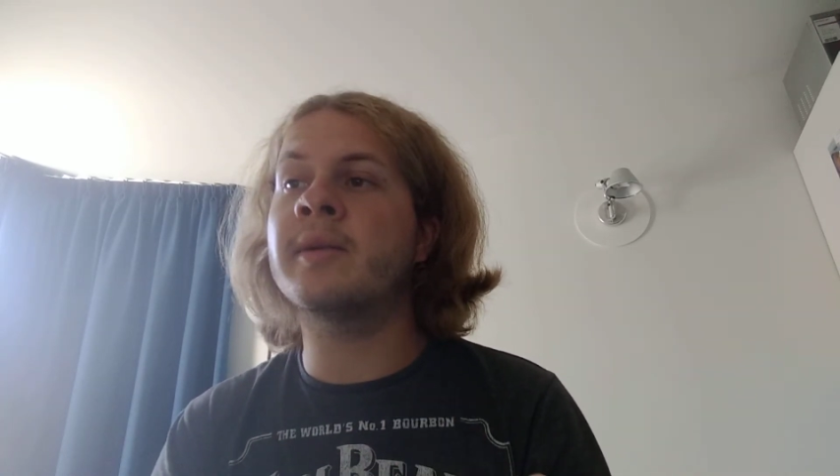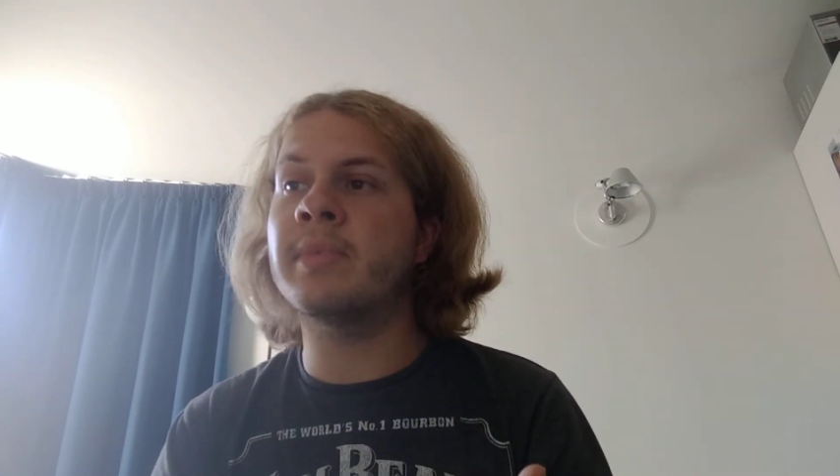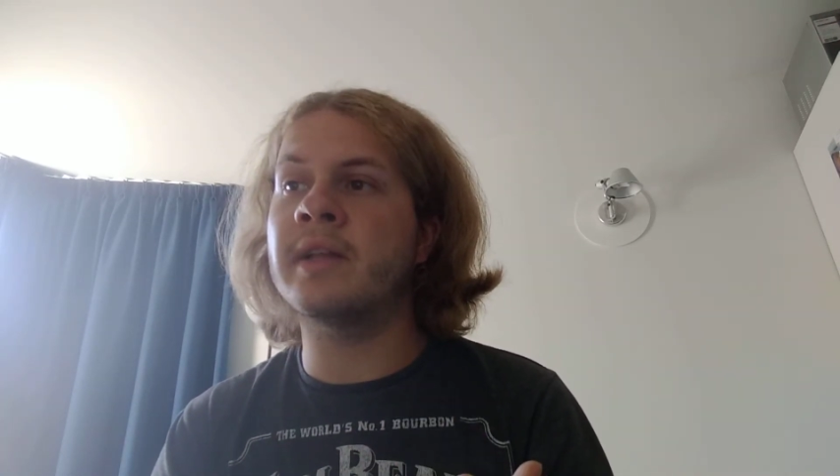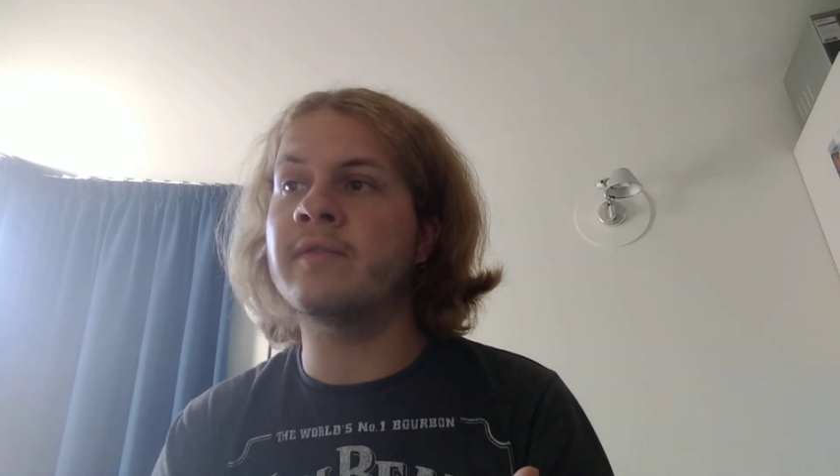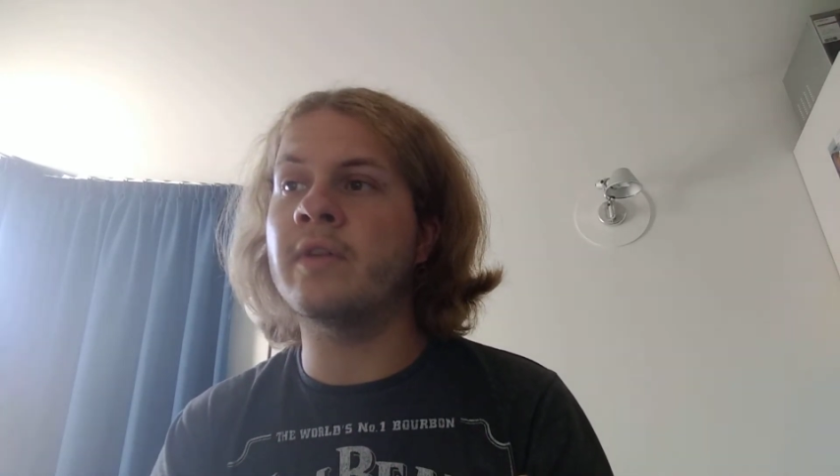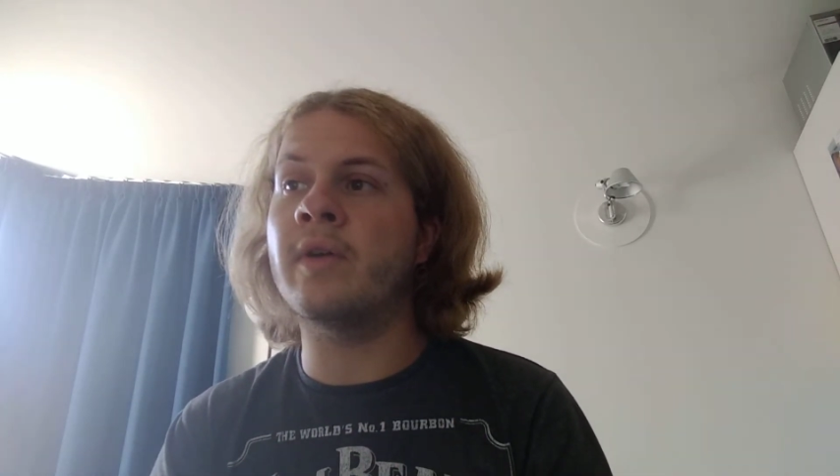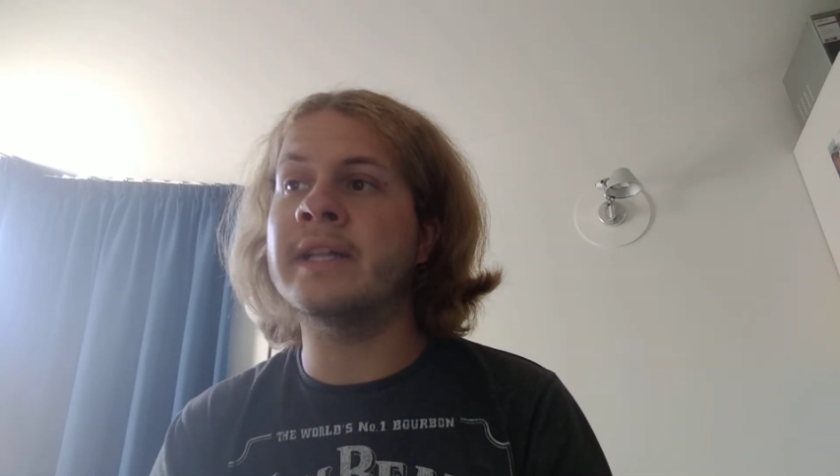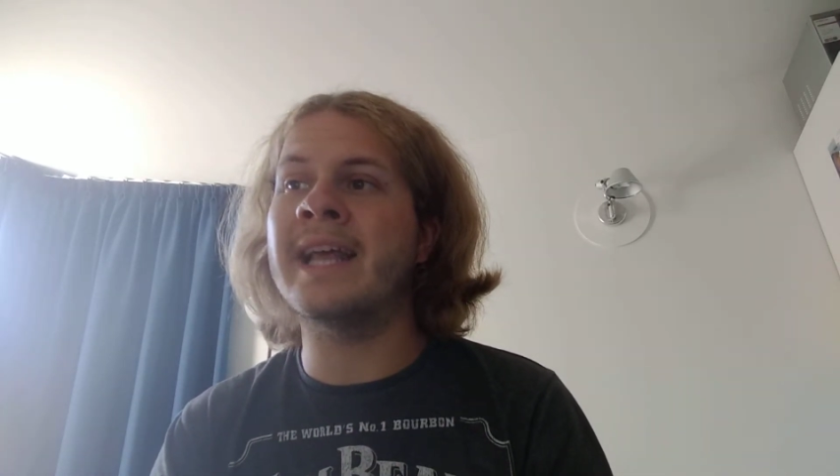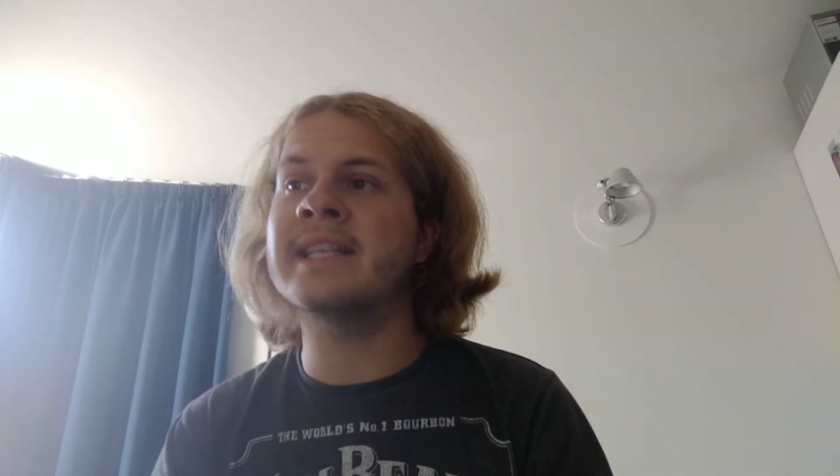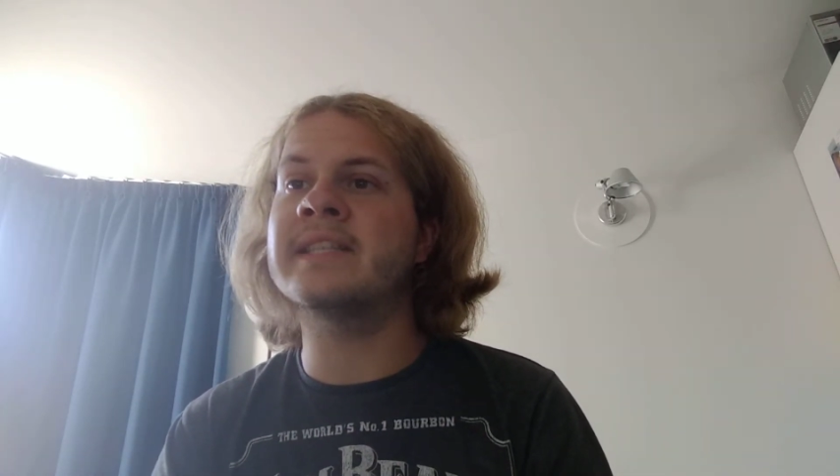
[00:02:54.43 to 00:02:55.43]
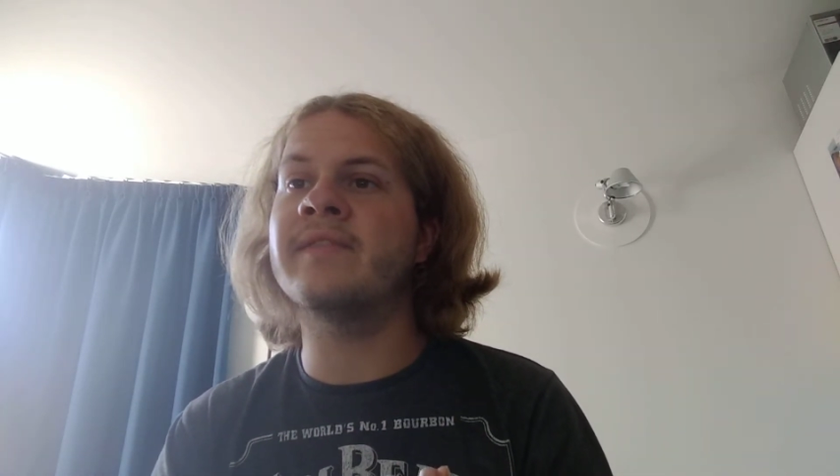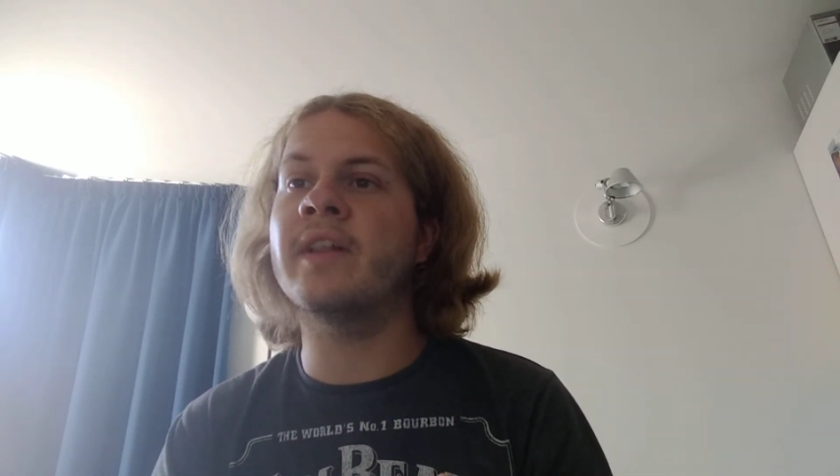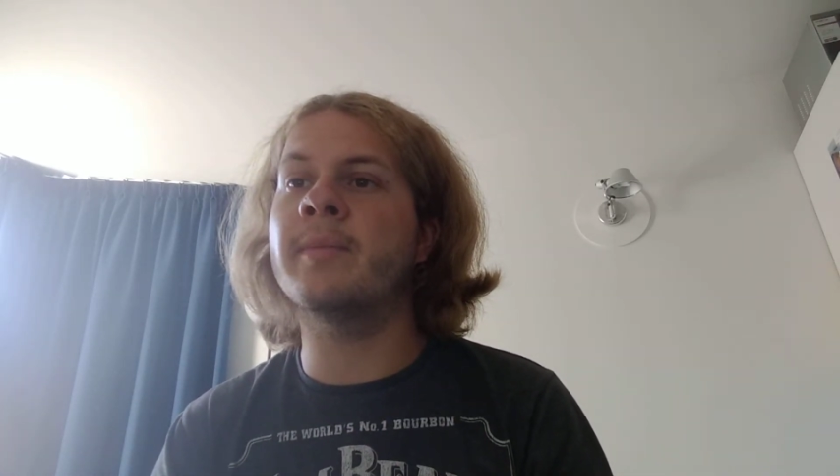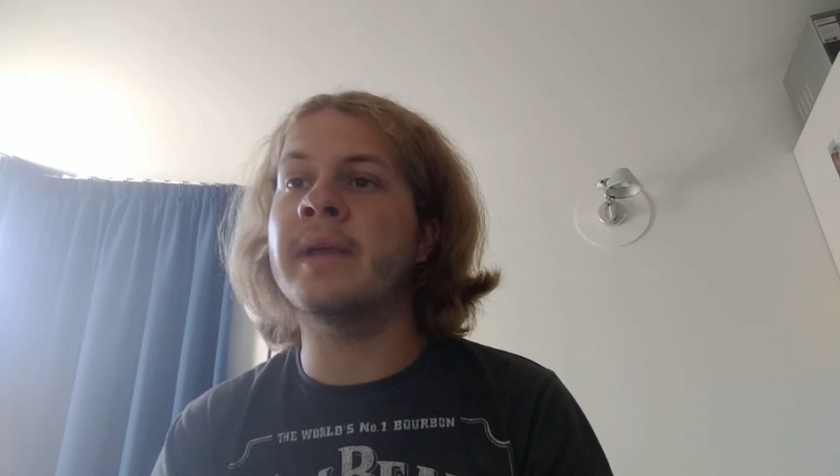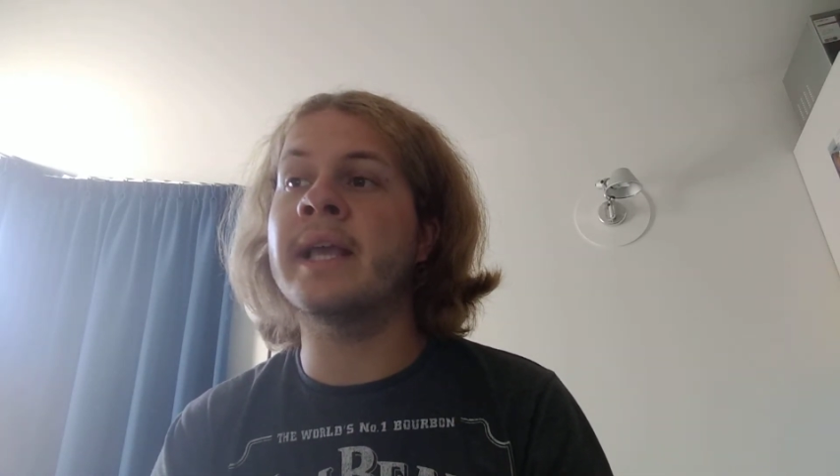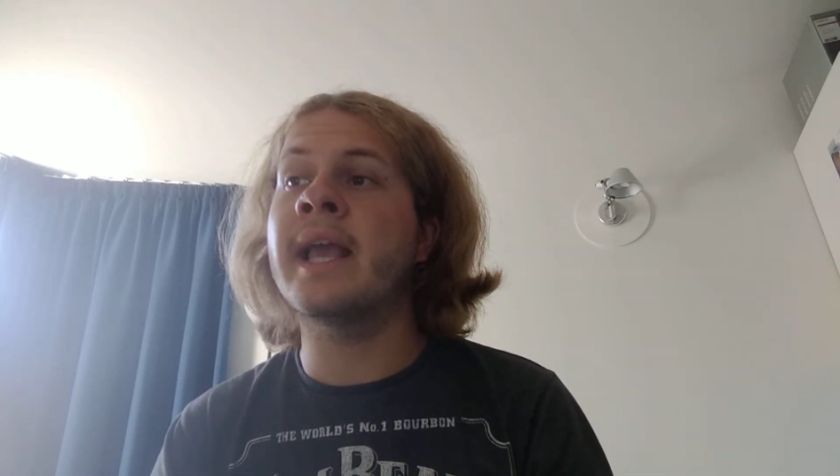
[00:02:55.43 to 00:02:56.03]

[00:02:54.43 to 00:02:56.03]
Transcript: blood flow and hence developing,